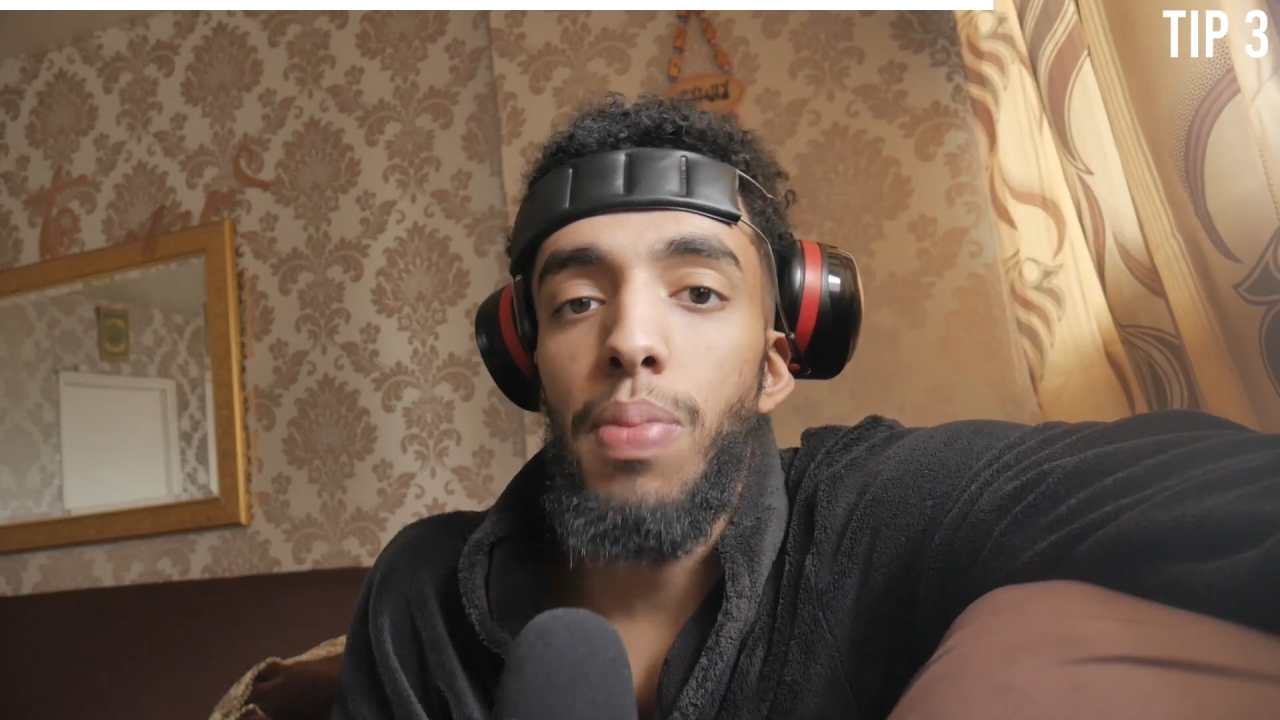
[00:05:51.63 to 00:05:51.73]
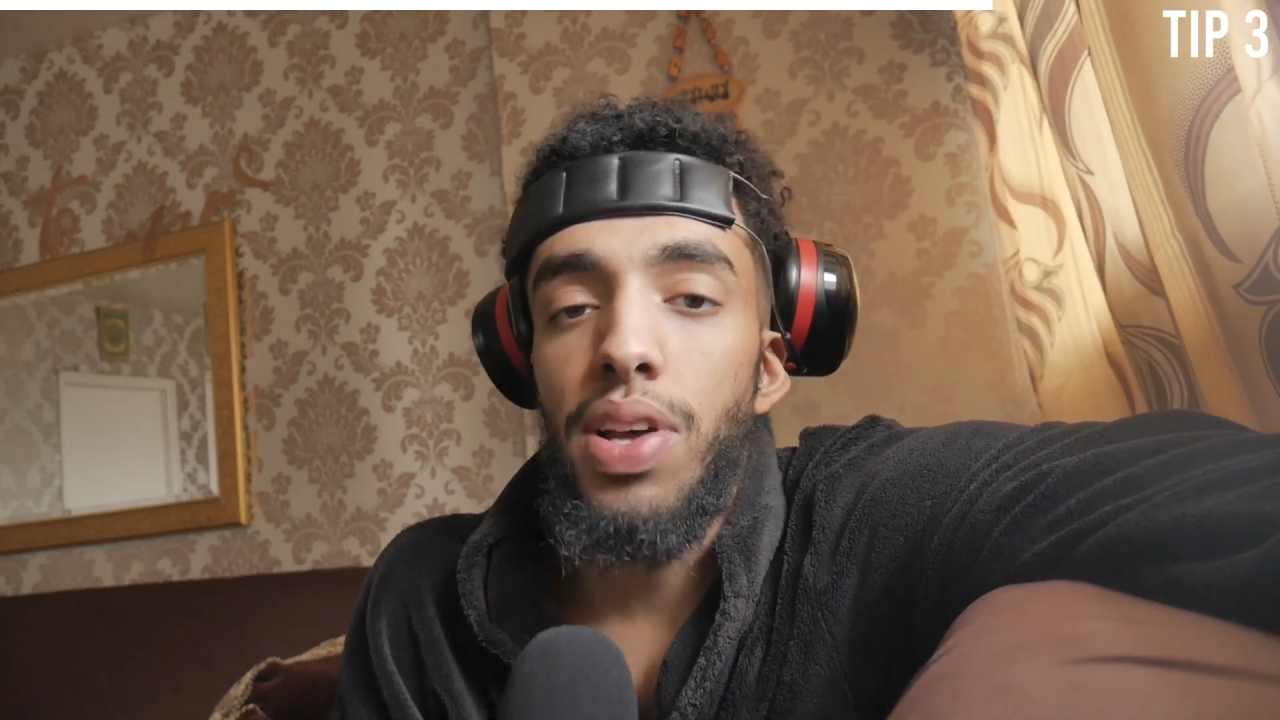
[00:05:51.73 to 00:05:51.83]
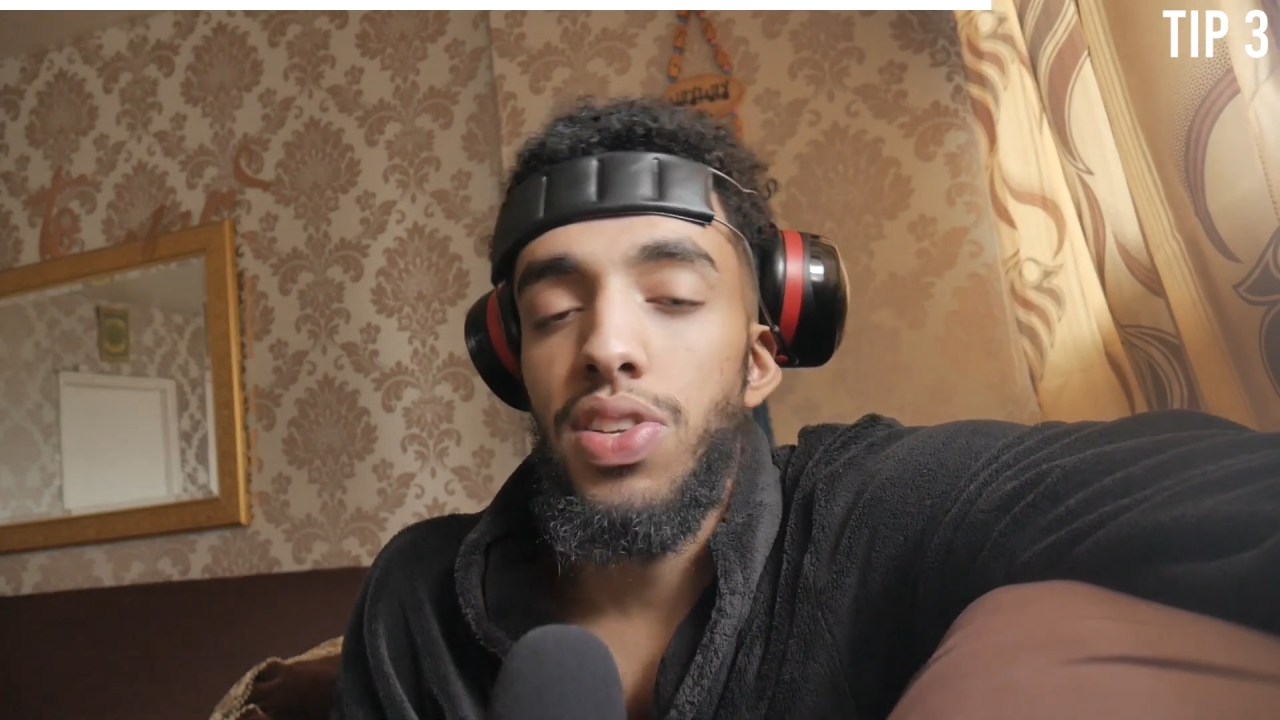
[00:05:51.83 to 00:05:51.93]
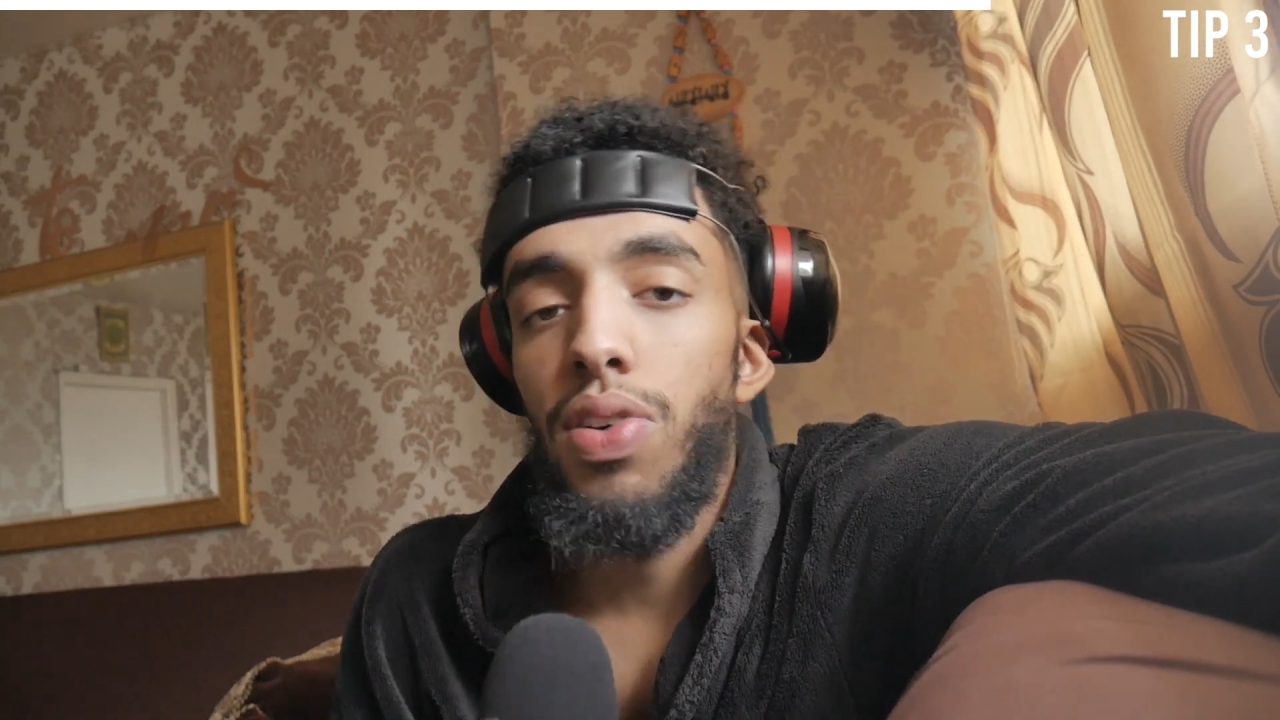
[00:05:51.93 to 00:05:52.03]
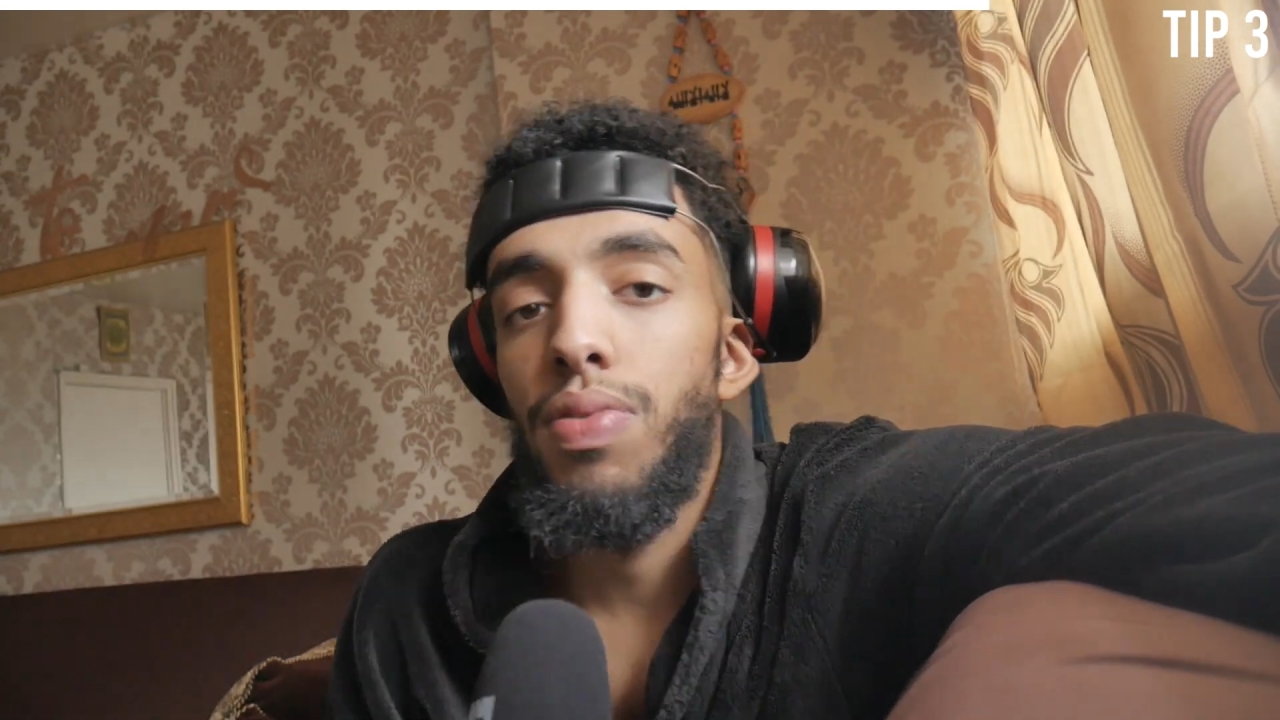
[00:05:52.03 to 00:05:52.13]

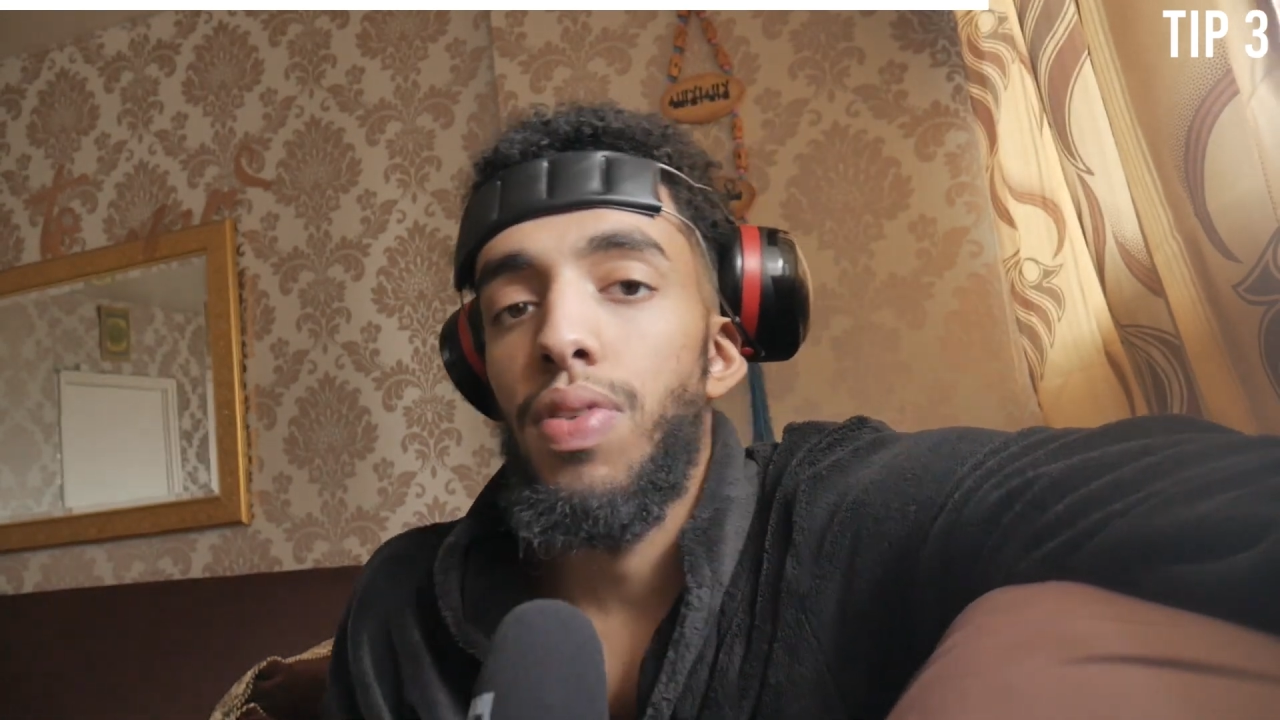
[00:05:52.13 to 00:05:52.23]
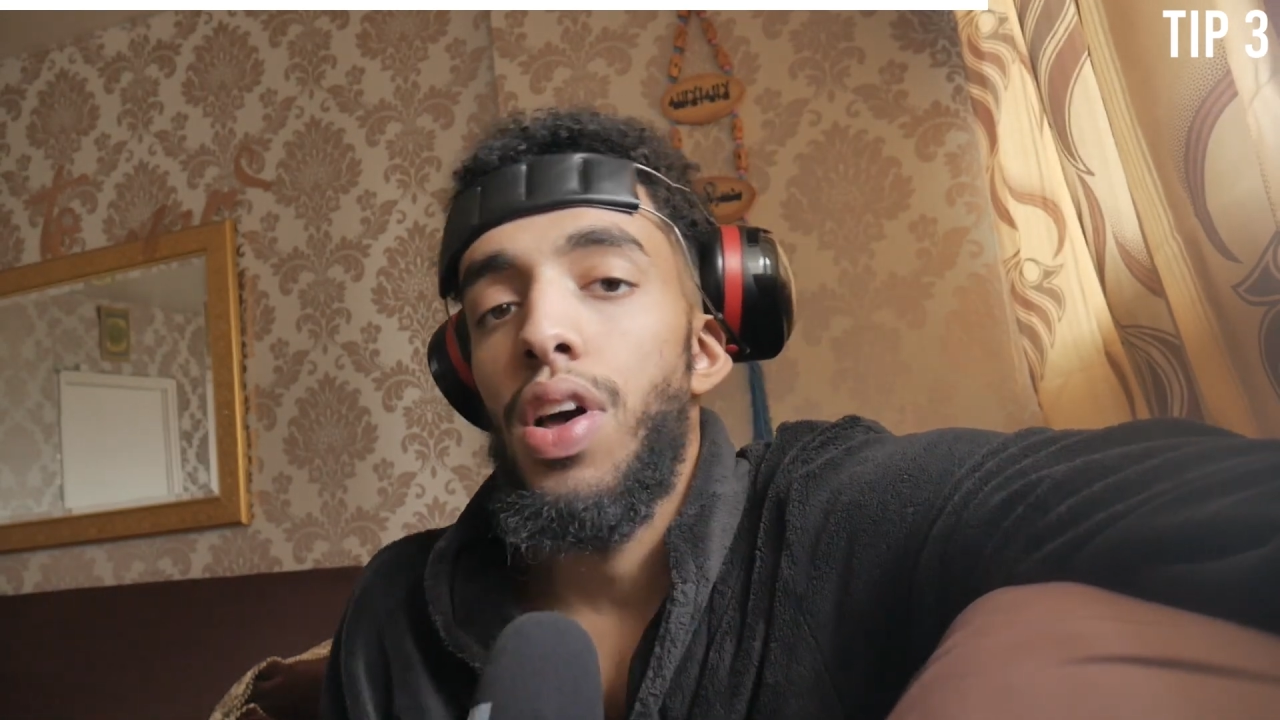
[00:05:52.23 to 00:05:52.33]
myself.